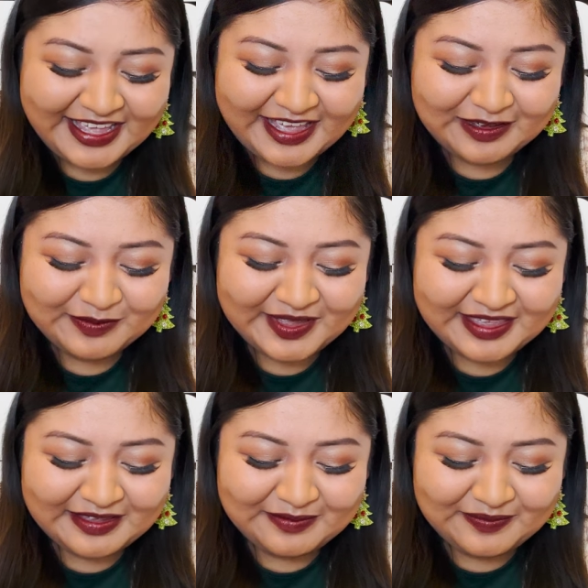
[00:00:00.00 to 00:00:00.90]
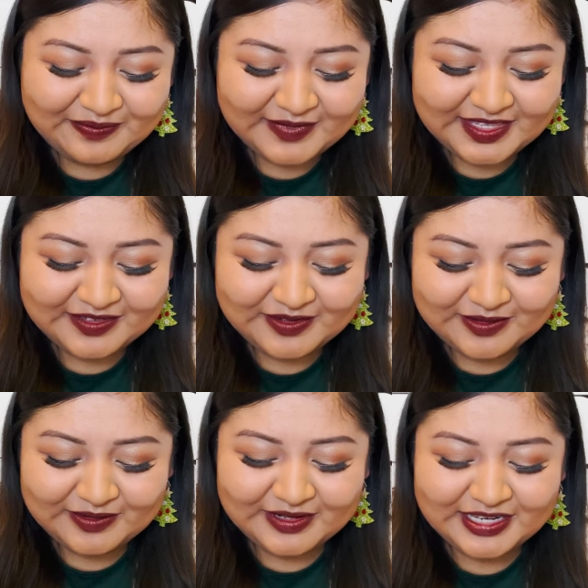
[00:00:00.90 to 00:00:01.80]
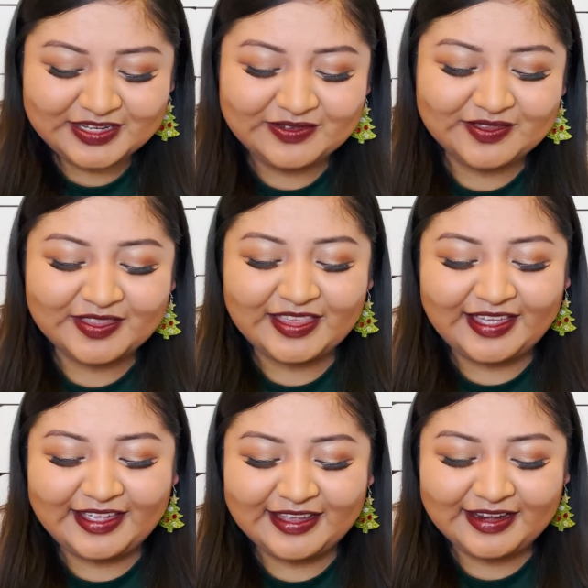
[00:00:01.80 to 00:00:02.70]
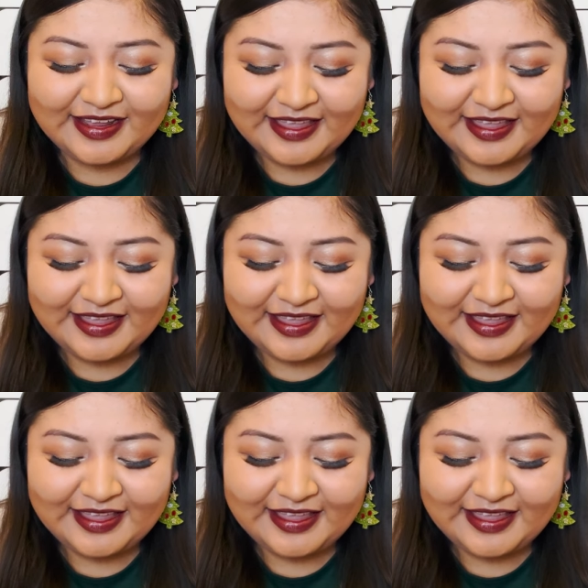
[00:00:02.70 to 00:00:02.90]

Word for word: help him to do that